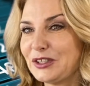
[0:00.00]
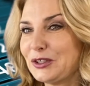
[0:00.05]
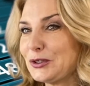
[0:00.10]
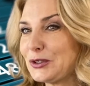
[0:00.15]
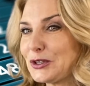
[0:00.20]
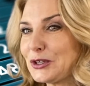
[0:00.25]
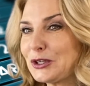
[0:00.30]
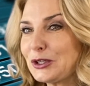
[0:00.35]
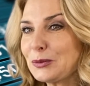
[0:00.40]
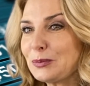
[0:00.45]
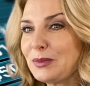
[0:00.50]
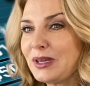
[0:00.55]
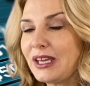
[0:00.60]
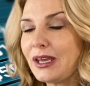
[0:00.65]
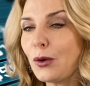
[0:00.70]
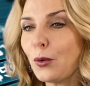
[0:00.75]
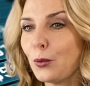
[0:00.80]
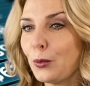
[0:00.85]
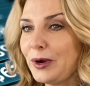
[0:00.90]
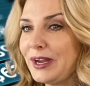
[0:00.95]
told me
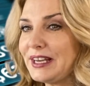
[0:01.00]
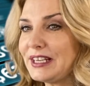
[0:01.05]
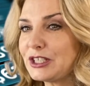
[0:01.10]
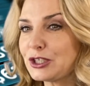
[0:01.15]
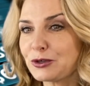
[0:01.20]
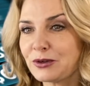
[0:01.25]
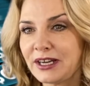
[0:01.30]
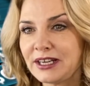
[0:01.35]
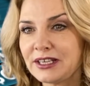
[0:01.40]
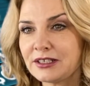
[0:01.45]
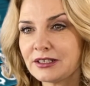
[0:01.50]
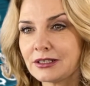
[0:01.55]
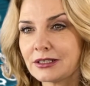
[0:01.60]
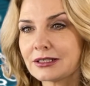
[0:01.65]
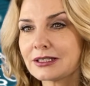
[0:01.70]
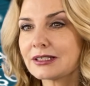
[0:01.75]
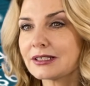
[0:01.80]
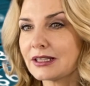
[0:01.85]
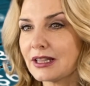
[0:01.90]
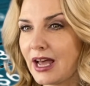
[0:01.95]
we
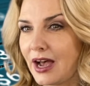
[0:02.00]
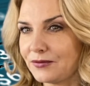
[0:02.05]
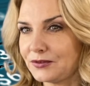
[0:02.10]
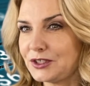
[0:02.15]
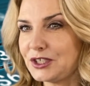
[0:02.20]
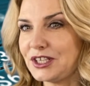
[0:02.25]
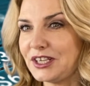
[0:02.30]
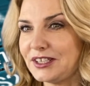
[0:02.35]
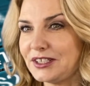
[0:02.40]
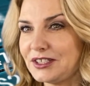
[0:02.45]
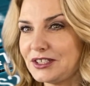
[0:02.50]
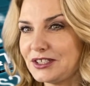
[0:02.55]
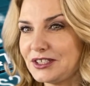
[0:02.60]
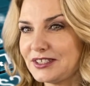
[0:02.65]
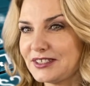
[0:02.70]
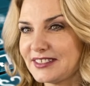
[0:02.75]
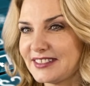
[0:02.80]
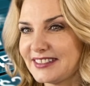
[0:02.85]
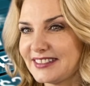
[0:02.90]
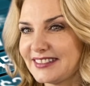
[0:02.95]
traders love change.
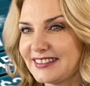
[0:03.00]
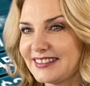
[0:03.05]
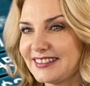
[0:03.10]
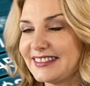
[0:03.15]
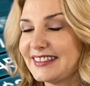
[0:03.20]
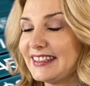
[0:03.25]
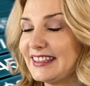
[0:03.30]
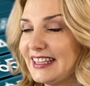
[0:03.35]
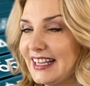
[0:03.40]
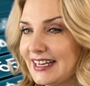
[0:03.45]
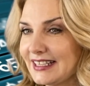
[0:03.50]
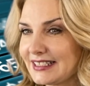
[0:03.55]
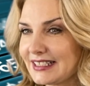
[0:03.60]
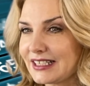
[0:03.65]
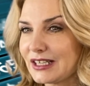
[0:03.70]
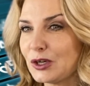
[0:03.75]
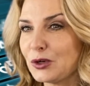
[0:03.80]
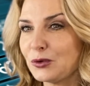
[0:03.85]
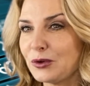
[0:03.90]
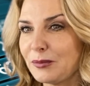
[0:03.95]
That's
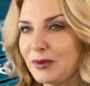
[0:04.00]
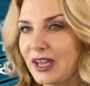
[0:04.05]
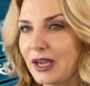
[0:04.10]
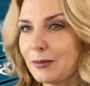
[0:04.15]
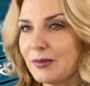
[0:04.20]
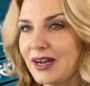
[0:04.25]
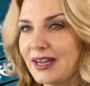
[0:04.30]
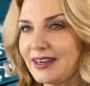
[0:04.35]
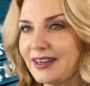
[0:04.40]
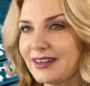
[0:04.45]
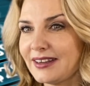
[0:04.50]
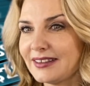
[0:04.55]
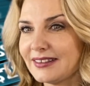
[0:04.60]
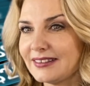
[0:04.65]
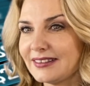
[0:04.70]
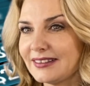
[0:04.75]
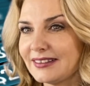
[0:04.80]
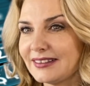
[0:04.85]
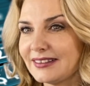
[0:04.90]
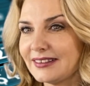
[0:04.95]
how we make money.
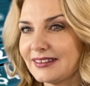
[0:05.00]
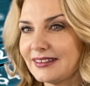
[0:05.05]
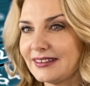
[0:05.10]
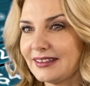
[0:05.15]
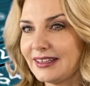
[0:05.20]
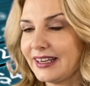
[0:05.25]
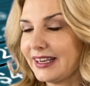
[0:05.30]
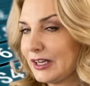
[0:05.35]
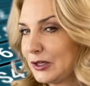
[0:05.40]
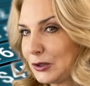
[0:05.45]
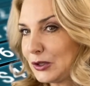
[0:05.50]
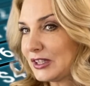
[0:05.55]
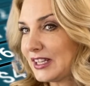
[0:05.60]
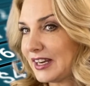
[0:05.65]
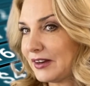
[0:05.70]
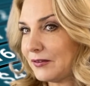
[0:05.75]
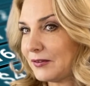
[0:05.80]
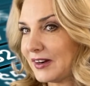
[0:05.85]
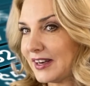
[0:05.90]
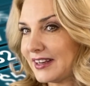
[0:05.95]
Can you
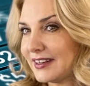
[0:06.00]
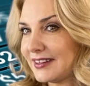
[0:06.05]
clarify?